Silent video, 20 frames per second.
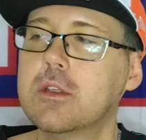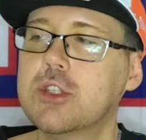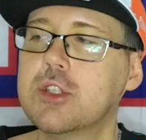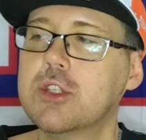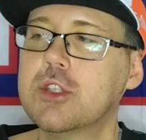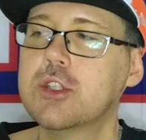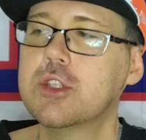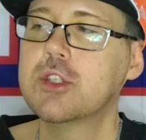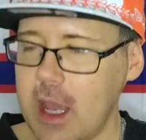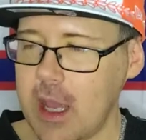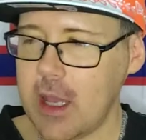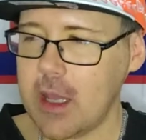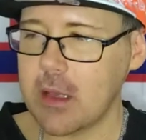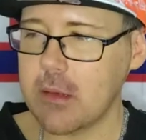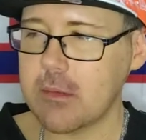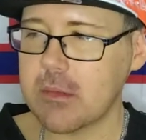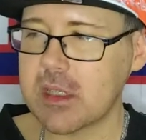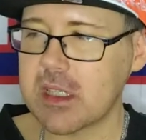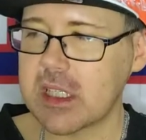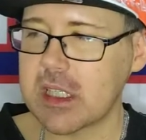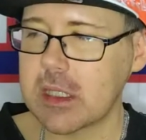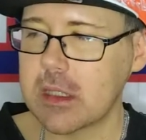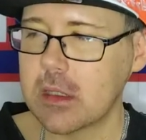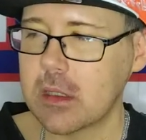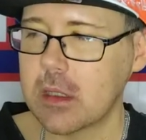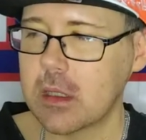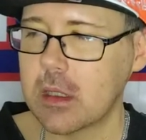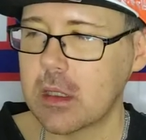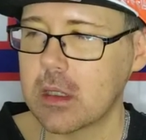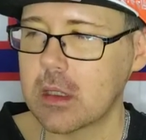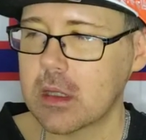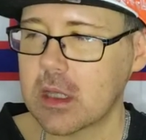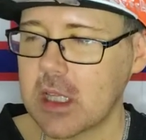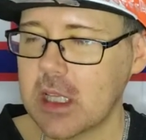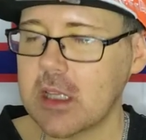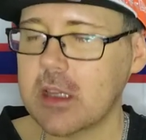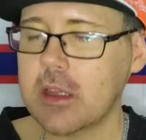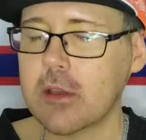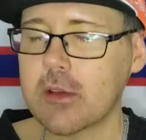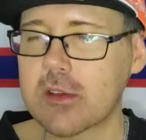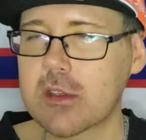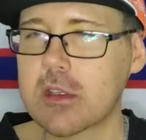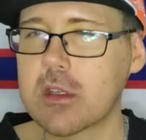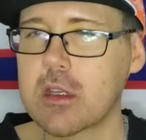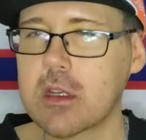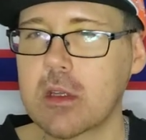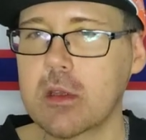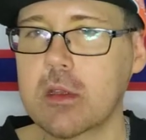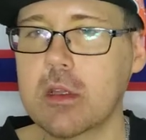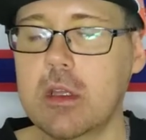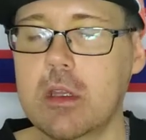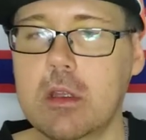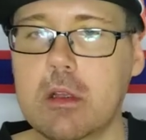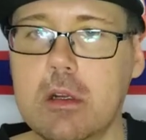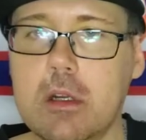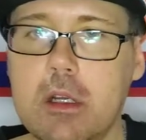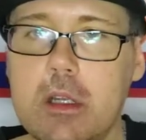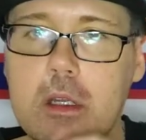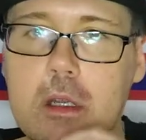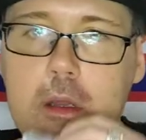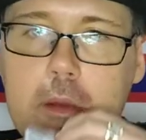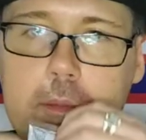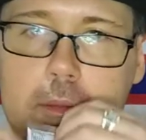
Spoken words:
James. I think those are the only three.